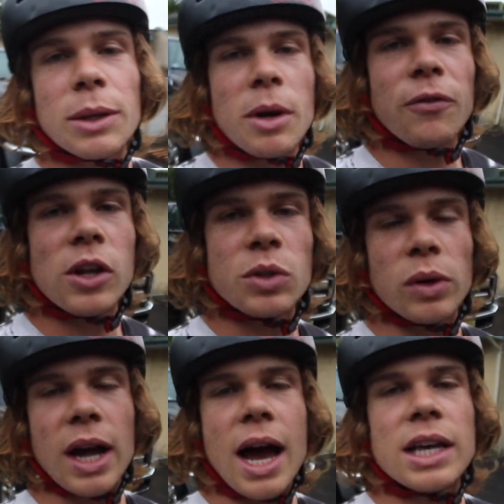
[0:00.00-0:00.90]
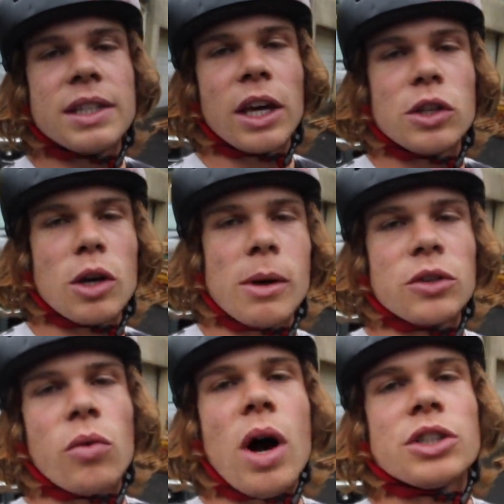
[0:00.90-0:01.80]
gonna be it for this one, guys. Thank you so much
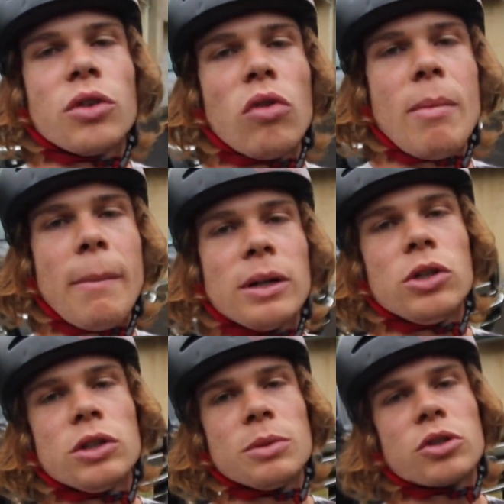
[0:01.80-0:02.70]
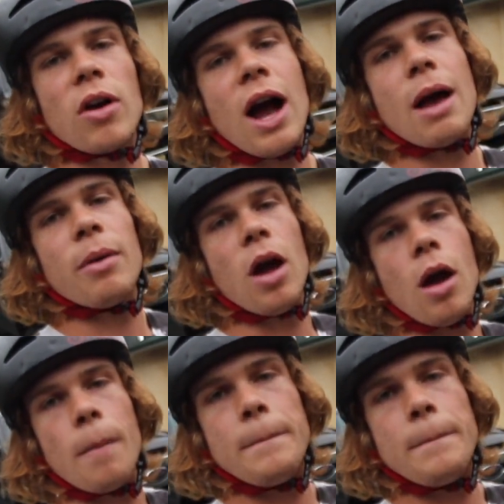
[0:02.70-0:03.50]
for watching. Remember to subscribe and